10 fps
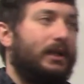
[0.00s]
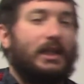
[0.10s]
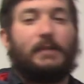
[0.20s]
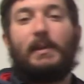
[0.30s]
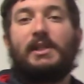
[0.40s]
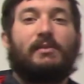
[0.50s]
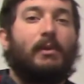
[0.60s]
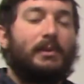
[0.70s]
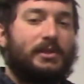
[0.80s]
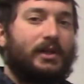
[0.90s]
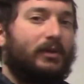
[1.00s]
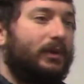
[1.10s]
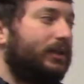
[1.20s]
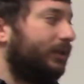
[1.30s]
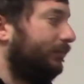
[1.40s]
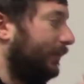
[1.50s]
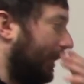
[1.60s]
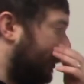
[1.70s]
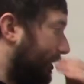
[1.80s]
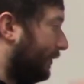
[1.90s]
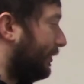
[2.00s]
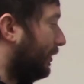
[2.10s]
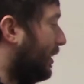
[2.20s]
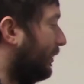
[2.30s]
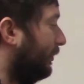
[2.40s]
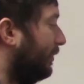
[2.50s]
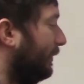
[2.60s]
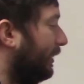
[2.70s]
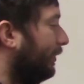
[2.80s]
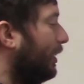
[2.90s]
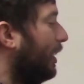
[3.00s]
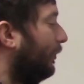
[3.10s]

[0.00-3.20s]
It depends on what we start with. Okay, we start with a logarithm here.